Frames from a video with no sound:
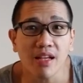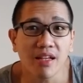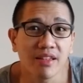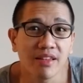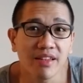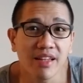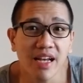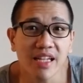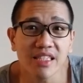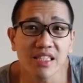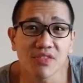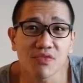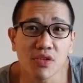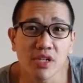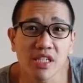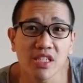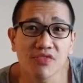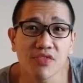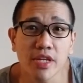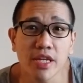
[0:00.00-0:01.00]
that's it for
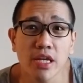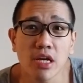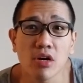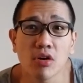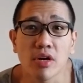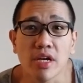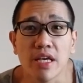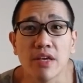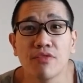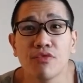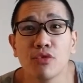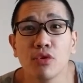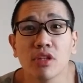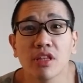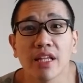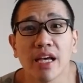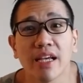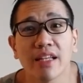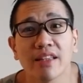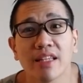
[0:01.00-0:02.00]
this video. If you
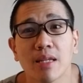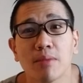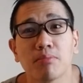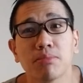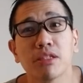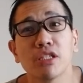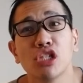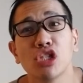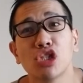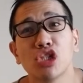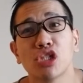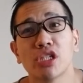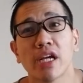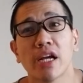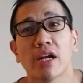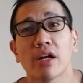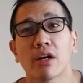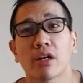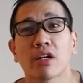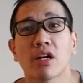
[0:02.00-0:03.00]
liked it, please
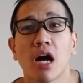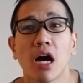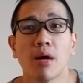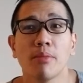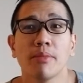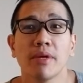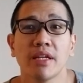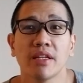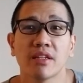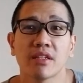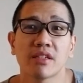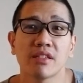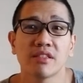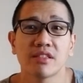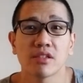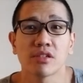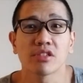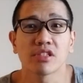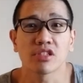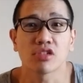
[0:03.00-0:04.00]
share, comment,
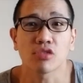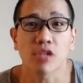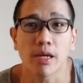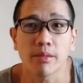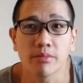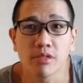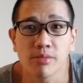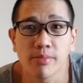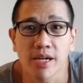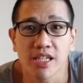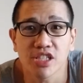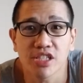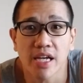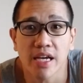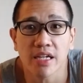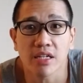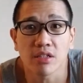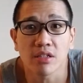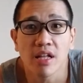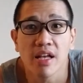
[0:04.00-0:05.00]
consider subscribing to my
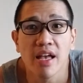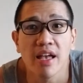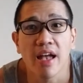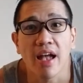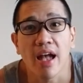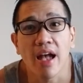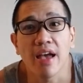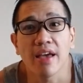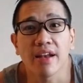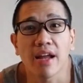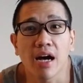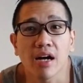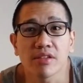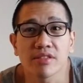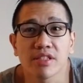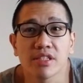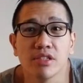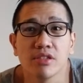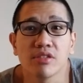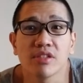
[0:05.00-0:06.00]
channel, and I'll
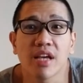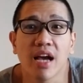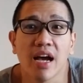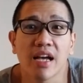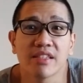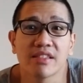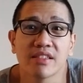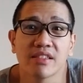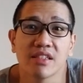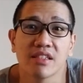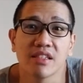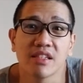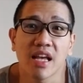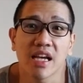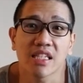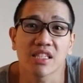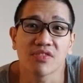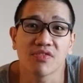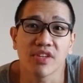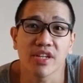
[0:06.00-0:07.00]
see you guys in the
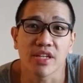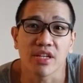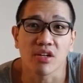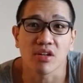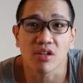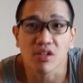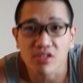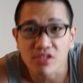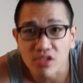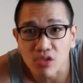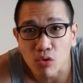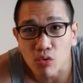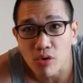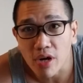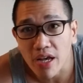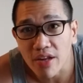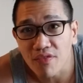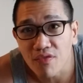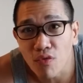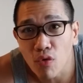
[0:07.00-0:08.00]
next video. So we're
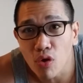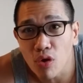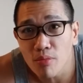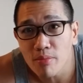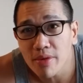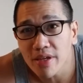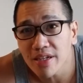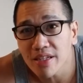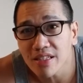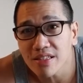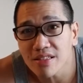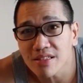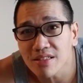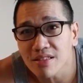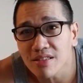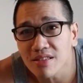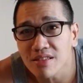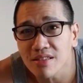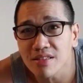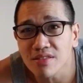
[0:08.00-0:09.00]
at 4
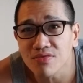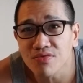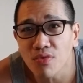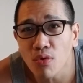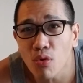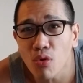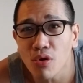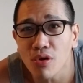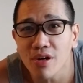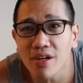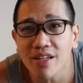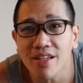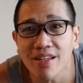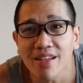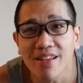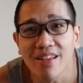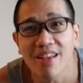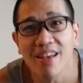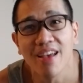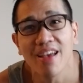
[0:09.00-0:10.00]
minutes
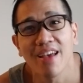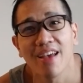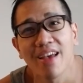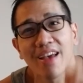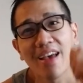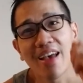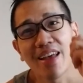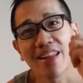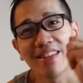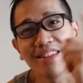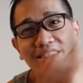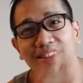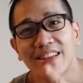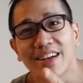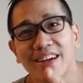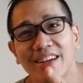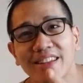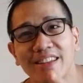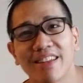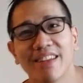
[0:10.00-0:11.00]
40 and
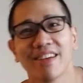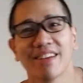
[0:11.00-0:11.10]
done.